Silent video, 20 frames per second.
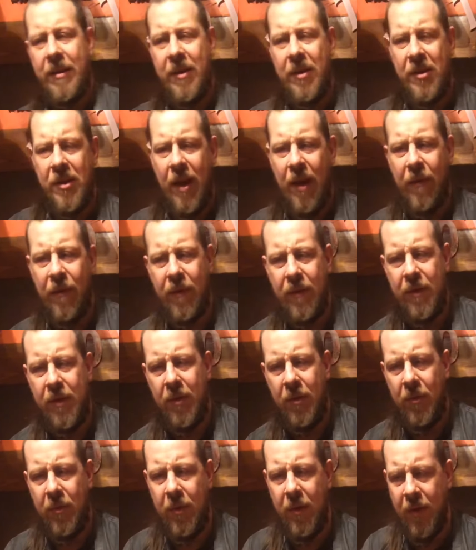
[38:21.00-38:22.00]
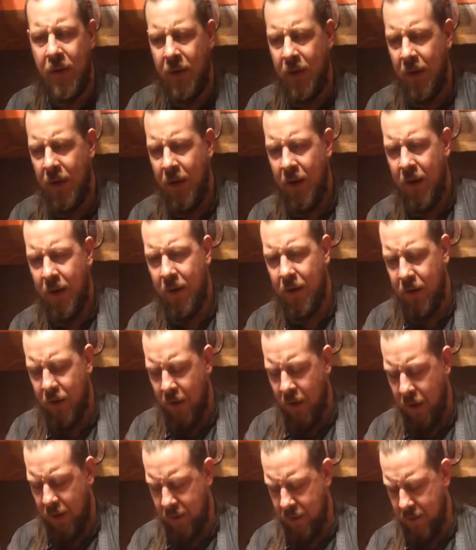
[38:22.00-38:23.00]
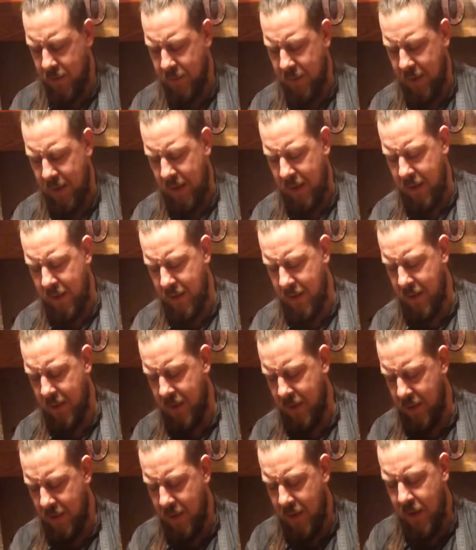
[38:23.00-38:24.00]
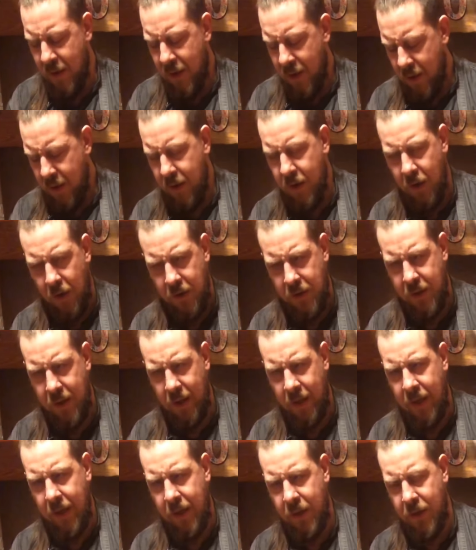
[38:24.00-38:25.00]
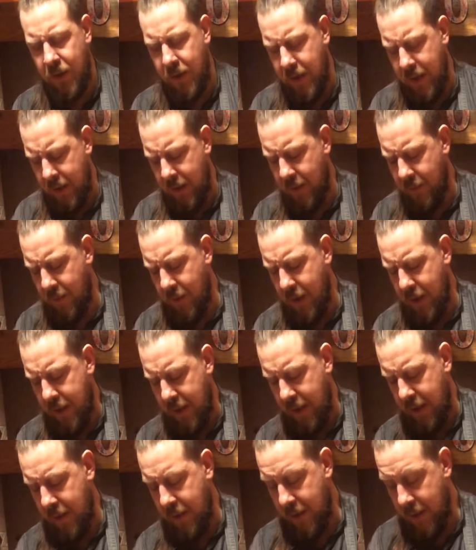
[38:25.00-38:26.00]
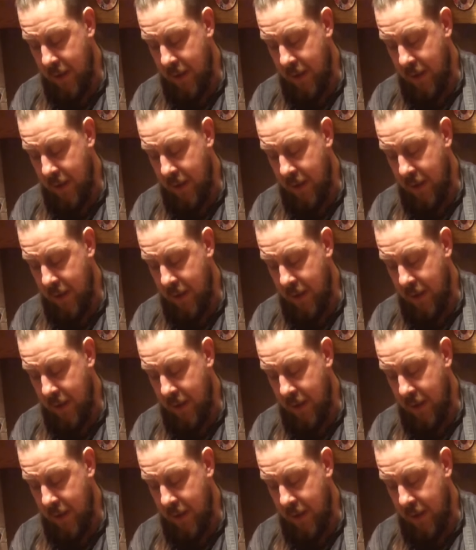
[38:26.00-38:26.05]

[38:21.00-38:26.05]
a chef to not be constantly cooking and working.